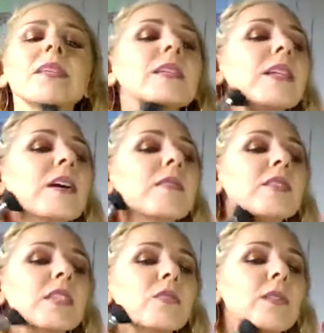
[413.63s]
Now I've
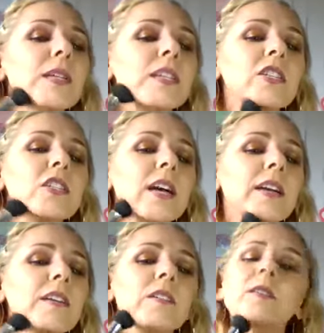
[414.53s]
just created the
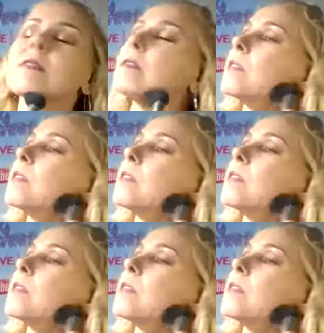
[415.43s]
shadow